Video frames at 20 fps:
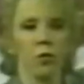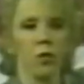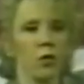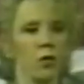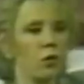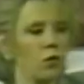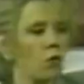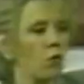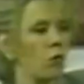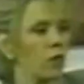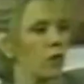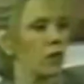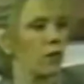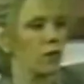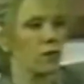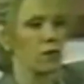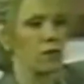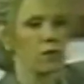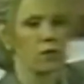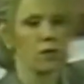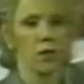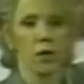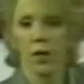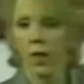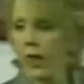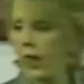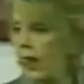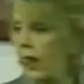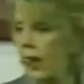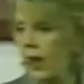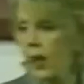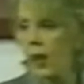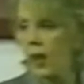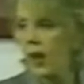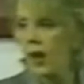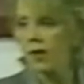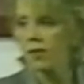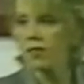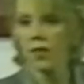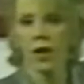What are you going to do with this?
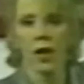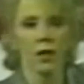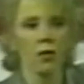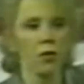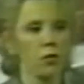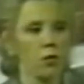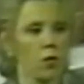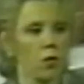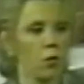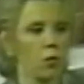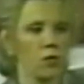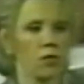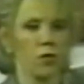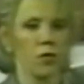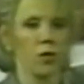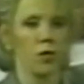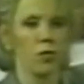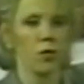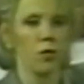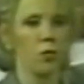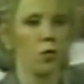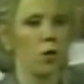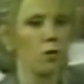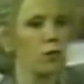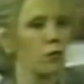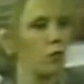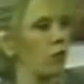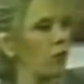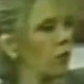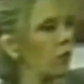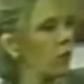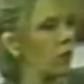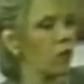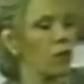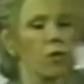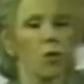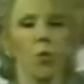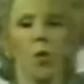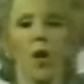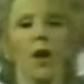I said, I don't know. Is there anything wrong with it? She said,
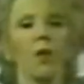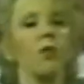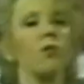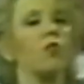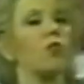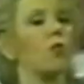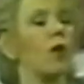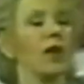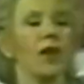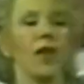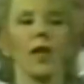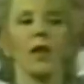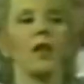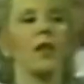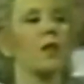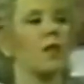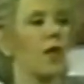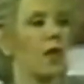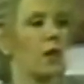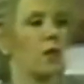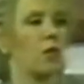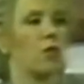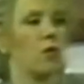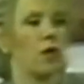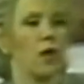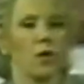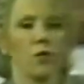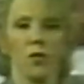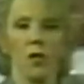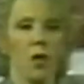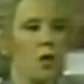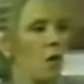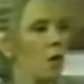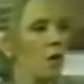Carol, why would you want any of that in your house?